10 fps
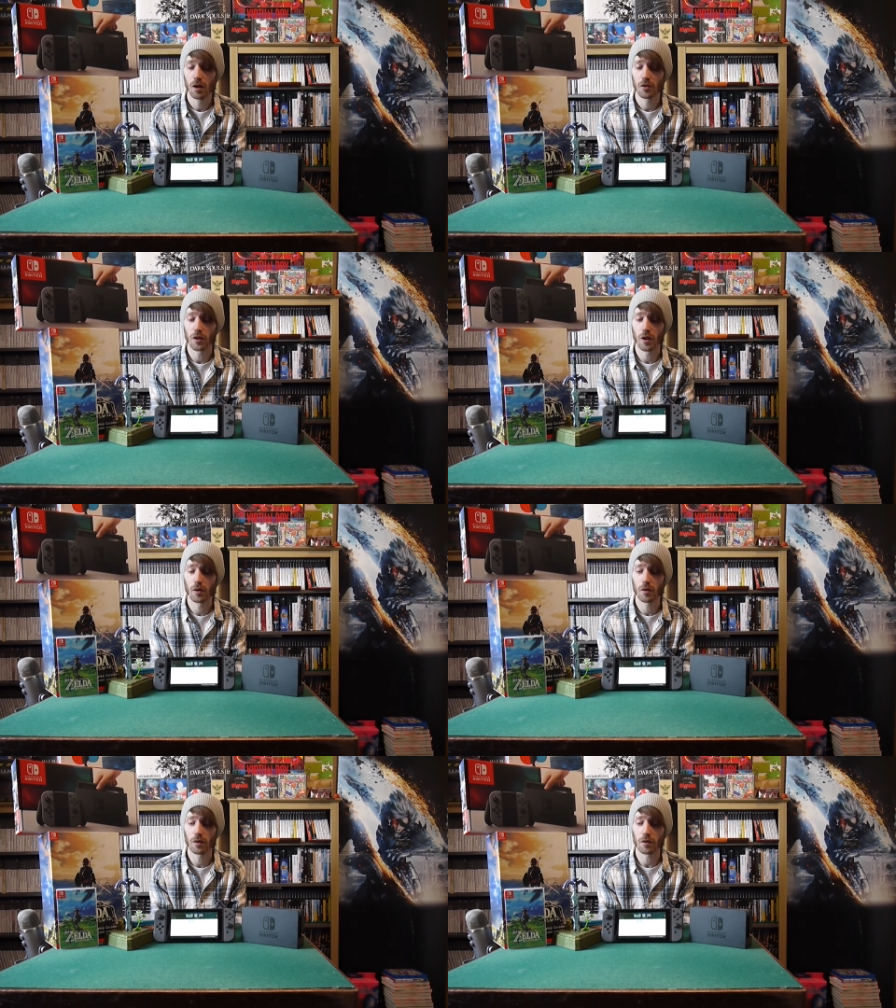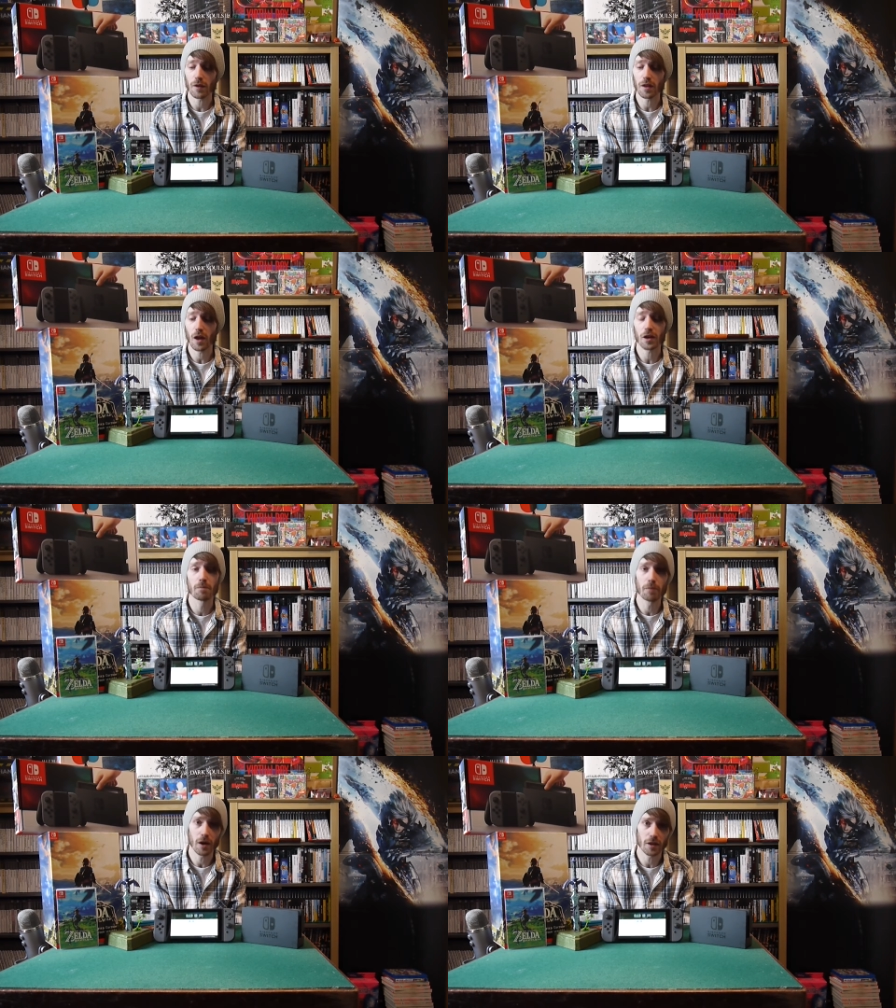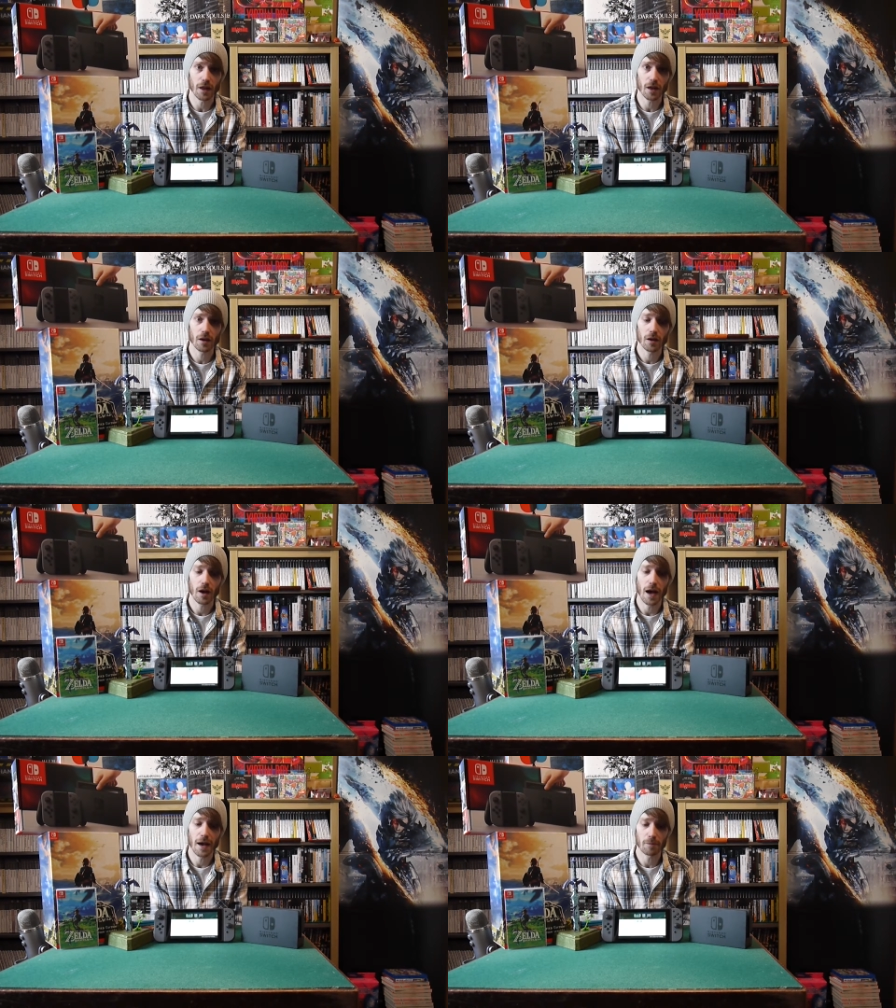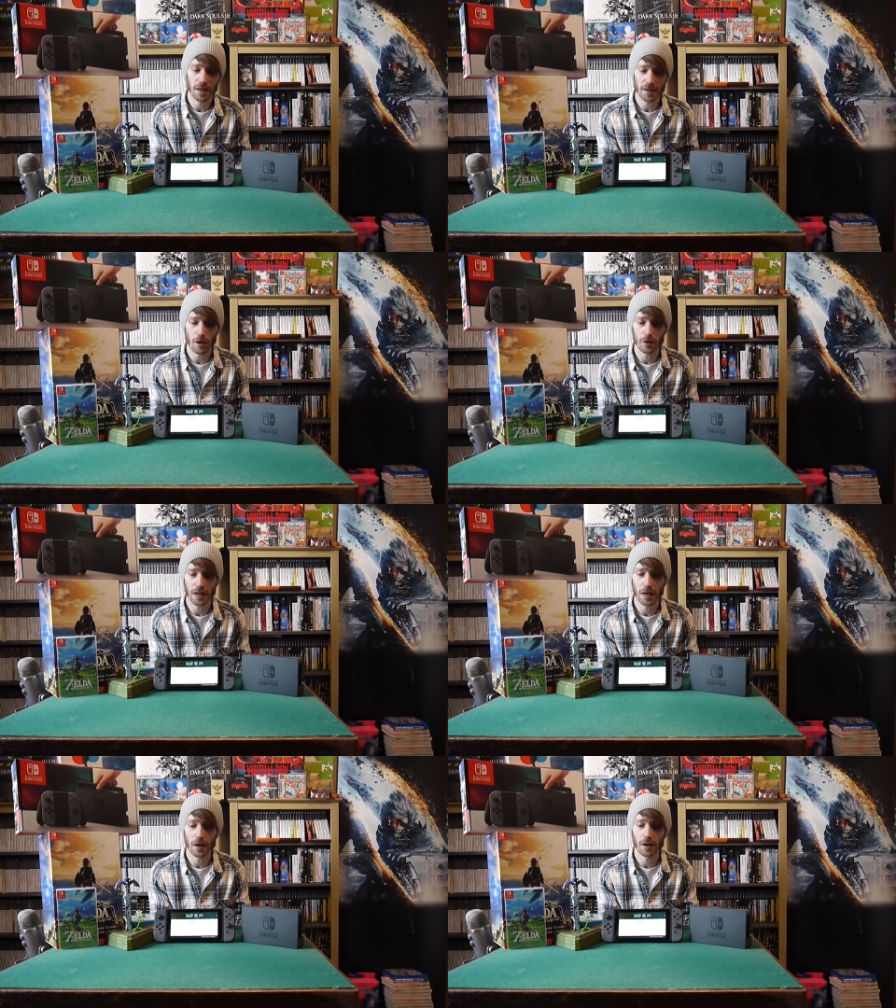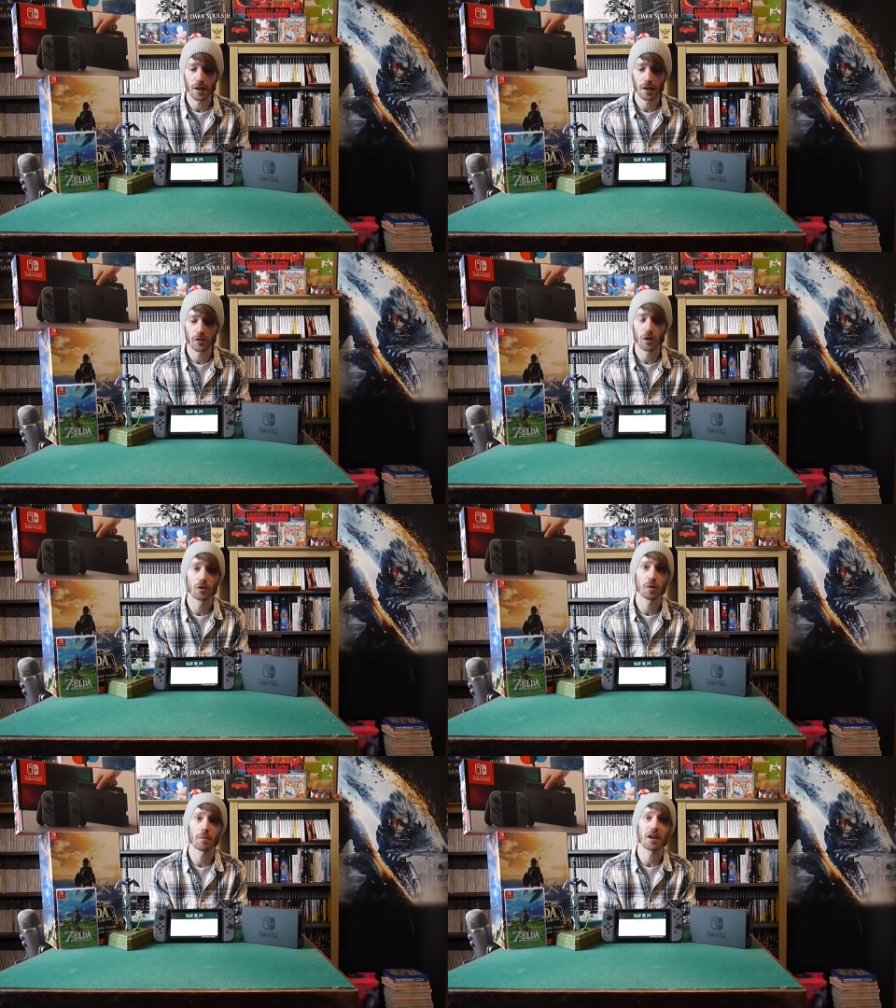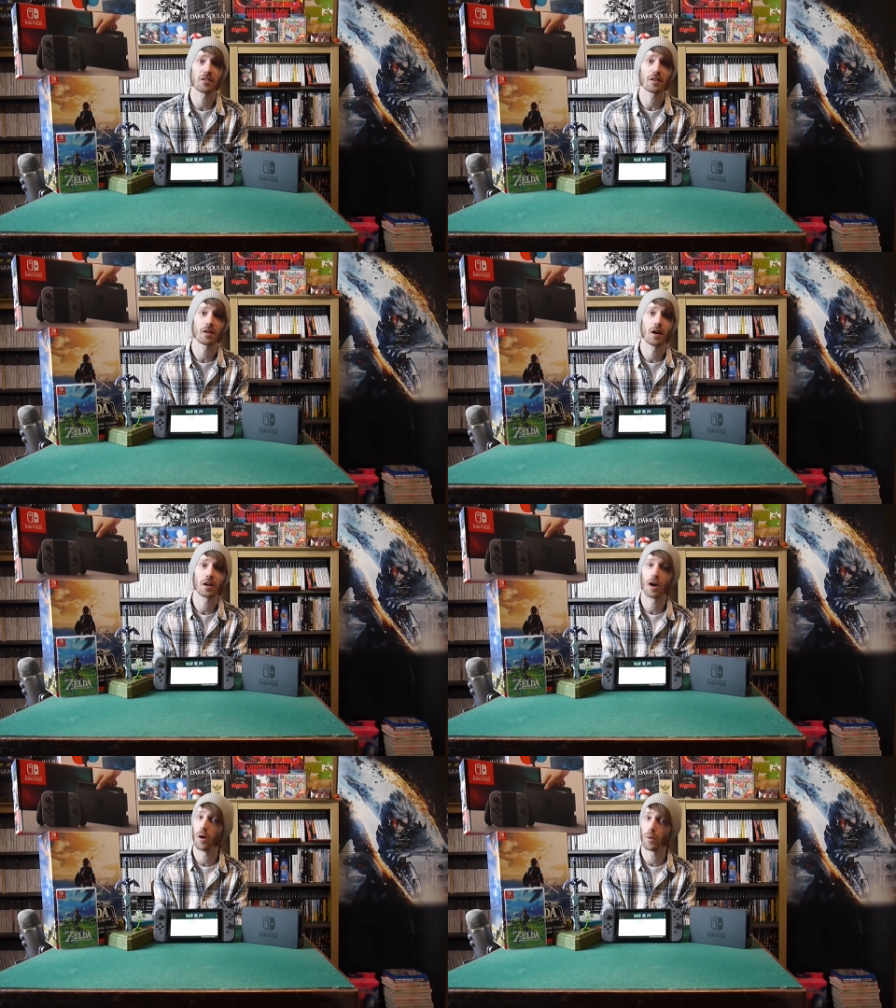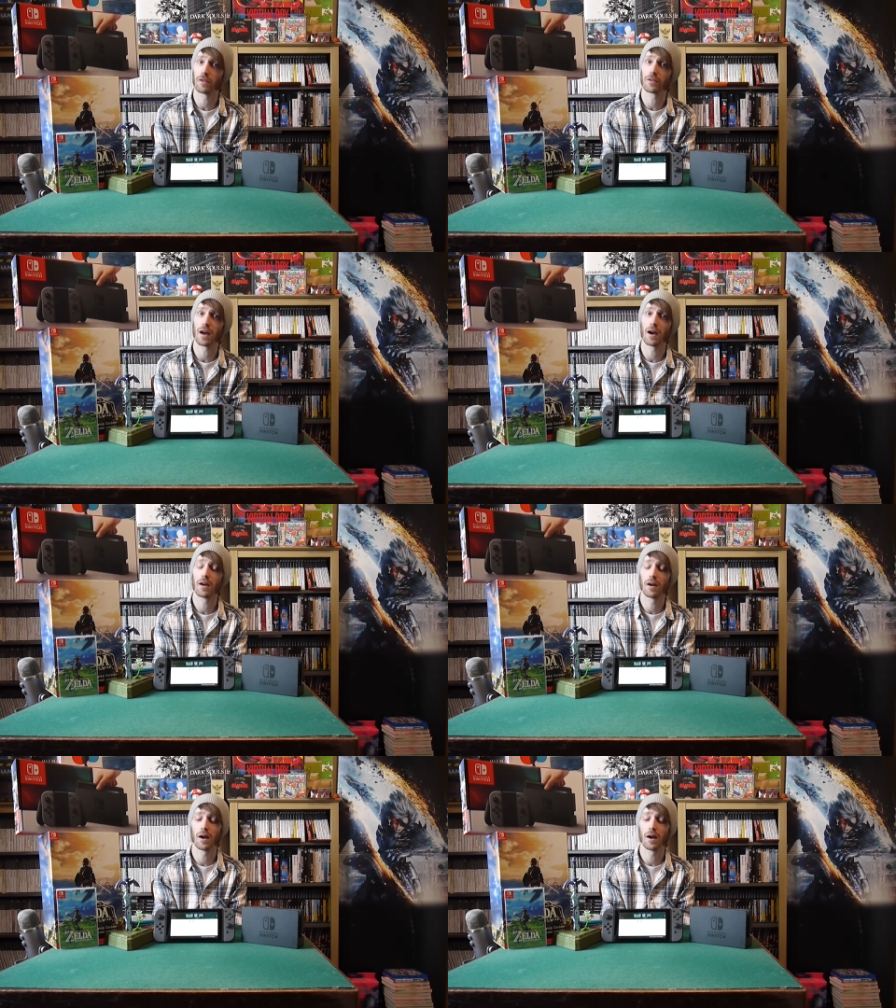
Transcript: So the fact that I can buy that and play that on here is going to be amazing. I can't wait for that.